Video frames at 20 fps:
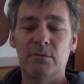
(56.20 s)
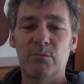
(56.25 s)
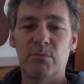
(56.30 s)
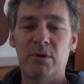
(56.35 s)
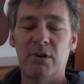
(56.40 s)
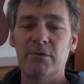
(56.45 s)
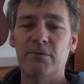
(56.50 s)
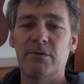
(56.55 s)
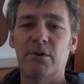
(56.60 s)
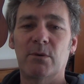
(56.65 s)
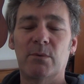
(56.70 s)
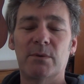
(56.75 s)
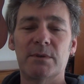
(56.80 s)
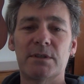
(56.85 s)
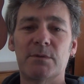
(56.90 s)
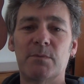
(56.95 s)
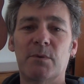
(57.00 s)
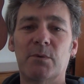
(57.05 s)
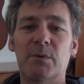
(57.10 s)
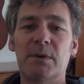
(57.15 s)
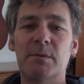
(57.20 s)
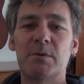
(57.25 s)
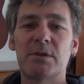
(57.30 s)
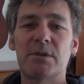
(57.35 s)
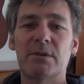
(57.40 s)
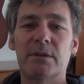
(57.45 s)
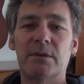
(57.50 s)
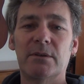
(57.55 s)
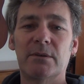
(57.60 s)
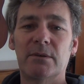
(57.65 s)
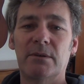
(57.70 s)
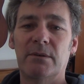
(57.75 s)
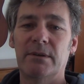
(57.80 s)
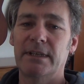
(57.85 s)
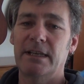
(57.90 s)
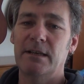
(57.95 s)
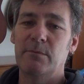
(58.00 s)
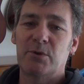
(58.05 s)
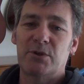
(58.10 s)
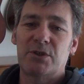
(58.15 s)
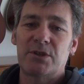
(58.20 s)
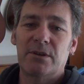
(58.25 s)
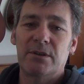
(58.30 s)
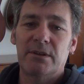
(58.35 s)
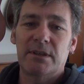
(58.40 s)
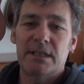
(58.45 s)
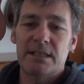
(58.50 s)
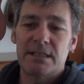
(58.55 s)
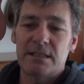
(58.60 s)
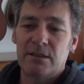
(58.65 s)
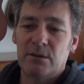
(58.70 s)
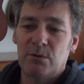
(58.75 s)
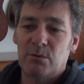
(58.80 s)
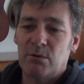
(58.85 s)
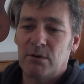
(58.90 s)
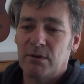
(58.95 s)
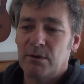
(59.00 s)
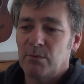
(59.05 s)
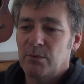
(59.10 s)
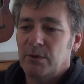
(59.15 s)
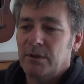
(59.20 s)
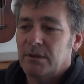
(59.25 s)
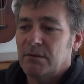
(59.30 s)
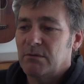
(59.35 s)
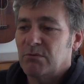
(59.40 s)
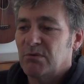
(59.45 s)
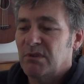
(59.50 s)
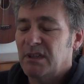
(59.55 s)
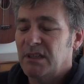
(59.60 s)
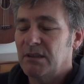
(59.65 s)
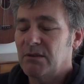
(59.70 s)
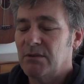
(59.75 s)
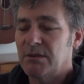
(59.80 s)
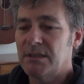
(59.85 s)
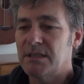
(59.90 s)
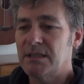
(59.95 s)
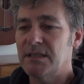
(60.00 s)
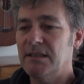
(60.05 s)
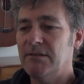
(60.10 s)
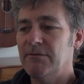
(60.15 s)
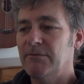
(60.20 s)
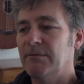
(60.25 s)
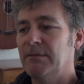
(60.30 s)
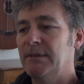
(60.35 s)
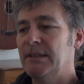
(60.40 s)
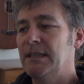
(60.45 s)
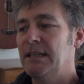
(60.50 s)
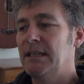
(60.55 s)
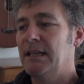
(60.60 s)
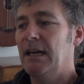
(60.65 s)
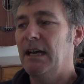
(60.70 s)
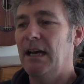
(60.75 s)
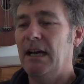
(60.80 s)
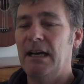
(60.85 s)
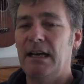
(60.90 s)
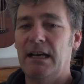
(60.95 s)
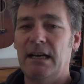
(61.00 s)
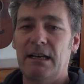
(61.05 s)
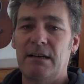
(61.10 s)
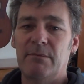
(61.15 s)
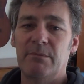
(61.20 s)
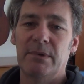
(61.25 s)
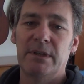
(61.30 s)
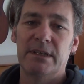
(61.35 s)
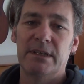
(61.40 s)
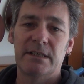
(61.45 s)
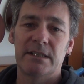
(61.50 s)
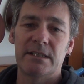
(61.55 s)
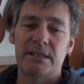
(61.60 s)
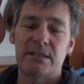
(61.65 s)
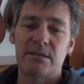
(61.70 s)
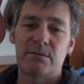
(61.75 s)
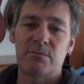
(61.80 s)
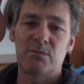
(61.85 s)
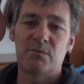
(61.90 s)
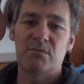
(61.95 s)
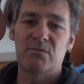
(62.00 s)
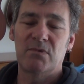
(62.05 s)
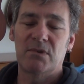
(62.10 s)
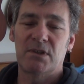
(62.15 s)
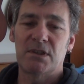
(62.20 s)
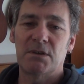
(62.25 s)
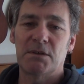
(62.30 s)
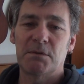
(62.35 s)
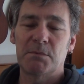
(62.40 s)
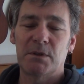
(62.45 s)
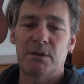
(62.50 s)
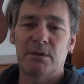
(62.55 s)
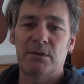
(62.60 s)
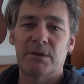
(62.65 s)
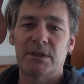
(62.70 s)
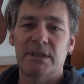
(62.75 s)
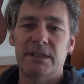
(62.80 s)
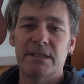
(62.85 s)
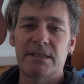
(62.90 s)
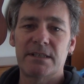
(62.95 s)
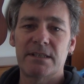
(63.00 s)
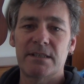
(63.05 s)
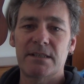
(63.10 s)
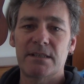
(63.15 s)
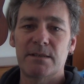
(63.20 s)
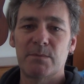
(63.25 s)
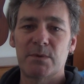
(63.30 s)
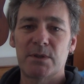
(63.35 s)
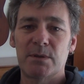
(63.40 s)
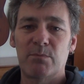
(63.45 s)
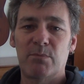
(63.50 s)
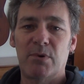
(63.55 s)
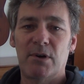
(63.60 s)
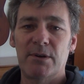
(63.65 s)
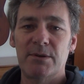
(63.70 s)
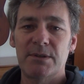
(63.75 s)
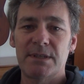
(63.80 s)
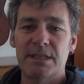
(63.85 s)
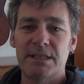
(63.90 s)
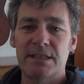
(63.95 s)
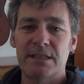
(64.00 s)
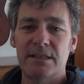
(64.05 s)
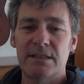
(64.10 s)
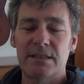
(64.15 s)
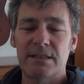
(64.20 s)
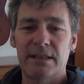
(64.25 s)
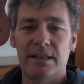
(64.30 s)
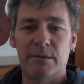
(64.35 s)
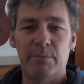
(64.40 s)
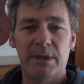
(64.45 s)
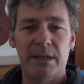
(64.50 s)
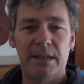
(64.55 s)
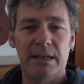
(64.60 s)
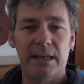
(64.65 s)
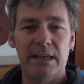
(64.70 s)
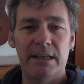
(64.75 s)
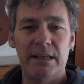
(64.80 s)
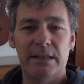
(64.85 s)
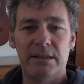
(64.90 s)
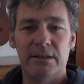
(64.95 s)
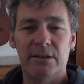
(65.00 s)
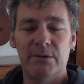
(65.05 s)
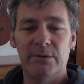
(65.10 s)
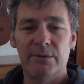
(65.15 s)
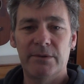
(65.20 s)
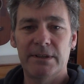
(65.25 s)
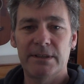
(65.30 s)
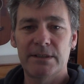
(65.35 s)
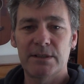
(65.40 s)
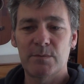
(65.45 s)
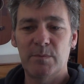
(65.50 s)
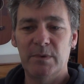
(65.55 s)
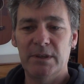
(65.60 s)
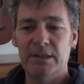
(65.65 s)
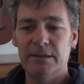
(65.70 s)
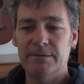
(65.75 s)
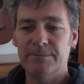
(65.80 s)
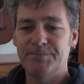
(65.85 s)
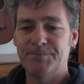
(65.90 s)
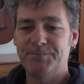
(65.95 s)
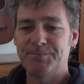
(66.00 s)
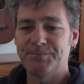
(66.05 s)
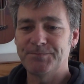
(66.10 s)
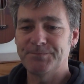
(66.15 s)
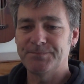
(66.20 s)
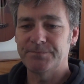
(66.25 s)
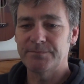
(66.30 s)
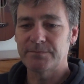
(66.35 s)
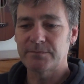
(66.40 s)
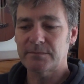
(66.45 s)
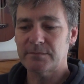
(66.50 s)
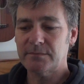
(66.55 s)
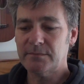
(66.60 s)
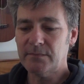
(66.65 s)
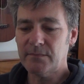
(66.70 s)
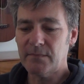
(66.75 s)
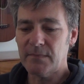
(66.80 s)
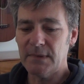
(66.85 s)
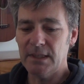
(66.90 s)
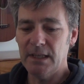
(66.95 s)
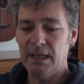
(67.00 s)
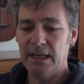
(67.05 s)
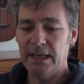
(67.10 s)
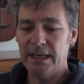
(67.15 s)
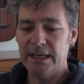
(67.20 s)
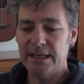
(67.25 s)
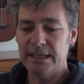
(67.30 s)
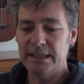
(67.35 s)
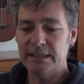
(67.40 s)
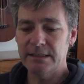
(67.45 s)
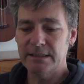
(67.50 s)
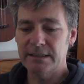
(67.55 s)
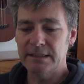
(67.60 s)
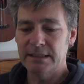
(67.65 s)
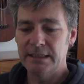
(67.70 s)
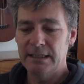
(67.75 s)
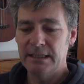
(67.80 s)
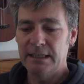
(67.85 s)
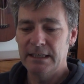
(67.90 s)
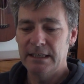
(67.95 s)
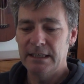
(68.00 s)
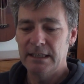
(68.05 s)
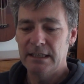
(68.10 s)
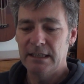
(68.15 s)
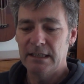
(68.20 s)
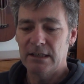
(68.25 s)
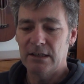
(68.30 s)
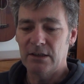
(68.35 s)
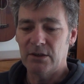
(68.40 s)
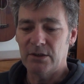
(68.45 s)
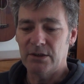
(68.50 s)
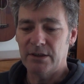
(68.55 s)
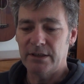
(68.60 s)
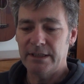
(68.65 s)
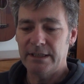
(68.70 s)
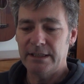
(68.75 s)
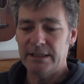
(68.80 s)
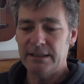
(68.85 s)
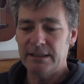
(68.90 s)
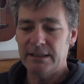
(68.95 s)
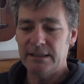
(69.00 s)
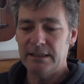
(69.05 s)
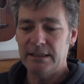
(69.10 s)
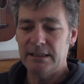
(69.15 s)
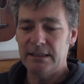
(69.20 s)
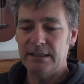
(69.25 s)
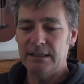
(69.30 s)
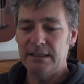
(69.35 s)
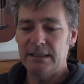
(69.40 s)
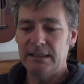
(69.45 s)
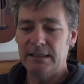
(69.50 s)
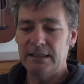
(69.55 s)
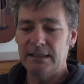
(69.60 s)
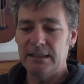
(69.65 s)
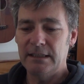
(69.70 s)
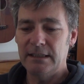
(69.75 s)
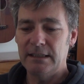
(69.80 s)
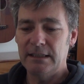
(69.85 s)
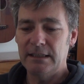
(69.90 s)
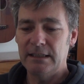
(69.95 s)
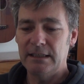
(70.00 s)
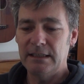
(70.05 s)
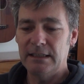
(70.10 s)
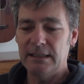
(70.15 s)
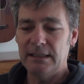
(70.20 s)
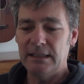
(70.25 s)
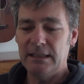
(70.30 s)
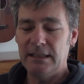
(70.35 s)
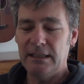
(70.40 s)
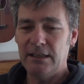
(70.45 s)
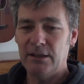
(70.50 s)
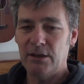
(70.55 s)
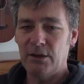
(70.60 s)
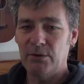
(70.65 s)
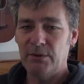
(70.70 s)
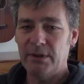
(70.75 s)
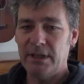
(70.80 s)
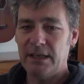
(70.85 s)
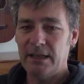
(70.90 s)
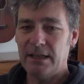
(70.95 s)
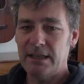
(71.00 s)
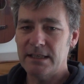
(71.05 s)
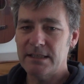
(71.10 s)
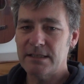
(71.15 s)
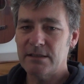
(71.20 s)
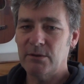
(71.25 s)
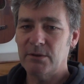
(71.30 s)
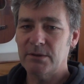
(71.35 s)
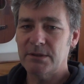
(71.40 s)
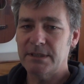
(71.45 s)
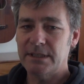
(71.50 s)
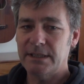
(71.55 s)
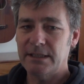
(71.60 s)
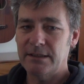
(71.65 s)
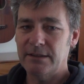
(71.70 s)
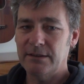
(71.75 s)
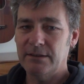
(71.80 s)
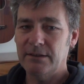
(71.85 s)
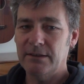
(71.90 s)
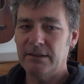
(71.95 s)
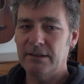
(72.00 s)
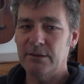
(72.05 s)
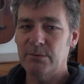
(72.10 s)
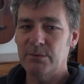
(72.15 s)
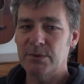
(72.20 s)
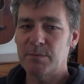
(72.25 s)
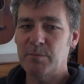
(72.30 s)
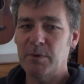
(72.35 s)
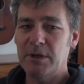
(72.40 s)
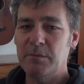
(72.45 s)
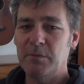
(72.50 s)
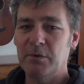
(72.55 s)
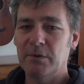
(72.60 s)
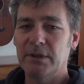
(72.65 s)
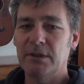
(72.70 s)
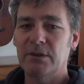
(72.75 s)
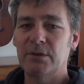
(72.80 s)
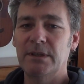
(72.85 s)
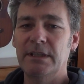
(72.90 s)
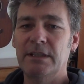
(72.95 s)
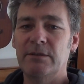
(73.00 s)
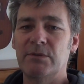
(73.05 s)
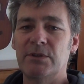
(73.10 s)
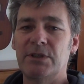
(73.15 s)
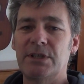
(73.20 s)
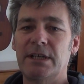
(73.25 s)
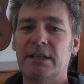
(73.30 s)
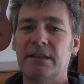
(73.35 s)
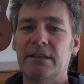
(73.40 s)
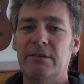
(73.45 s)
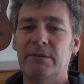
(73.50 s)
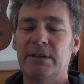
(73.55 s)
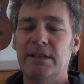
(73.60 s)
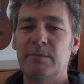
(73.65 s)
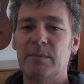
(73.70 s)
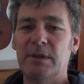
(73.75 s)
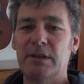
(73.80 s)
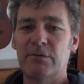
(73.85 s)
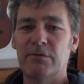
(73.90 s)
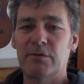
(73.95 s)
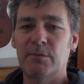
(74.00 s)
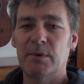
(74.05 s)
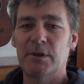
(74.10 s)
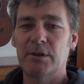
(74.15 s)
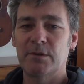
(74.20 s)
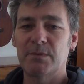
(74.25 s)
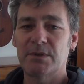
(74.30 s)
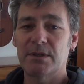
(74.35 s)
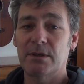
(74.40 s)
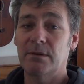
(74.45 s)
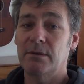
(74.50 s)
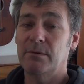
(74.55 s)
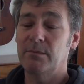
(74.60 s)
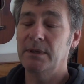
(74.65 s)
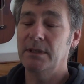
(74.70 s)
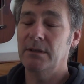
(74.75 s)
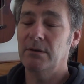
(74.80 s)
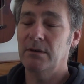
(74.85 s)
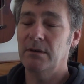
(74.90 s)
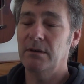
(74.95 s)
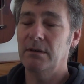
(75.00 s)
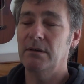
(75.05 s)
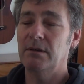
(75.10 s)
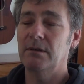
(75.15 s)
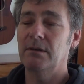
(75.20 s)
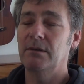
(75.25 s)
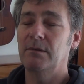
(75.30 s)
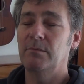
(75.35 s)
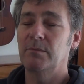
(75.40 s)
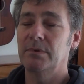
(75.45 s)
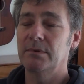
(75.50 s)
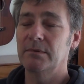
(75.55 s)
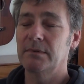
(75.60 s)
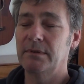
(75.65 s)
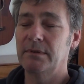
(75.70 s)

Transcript: profile? What's my website look like? Am I showcasing the right work? All that kind of stuff. Um, this is time to look at your systems and processes, think about how you can do things better. And I, you know, that last lockdown, there was people that couldn't even check their email from home. So I mean, I hope,